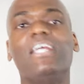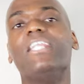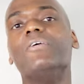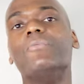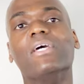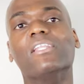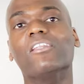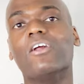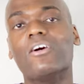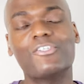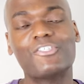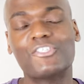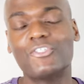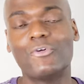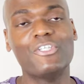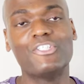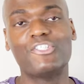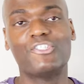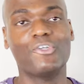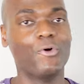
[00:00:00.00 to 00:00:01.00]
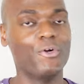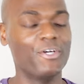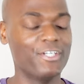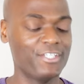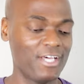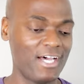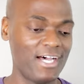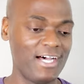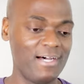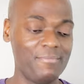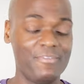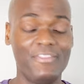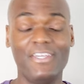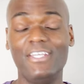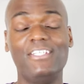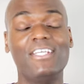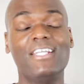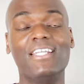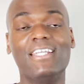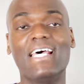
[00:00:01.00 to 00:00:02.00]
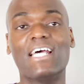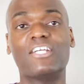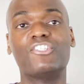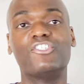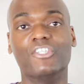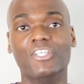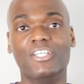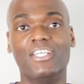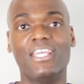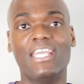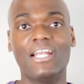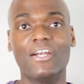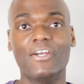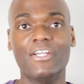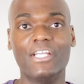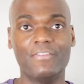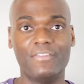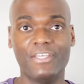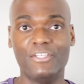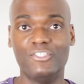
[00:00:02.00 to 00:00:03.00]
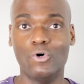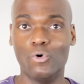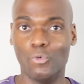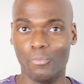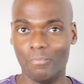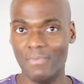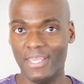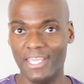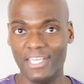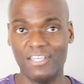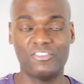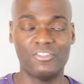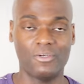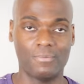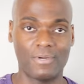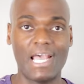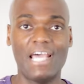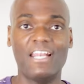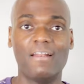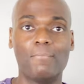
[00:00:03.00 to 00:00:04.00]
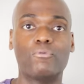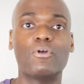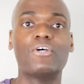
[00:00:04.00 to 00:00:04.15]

Anyway, long story short, they didn't actually carry it. They don't make the kind of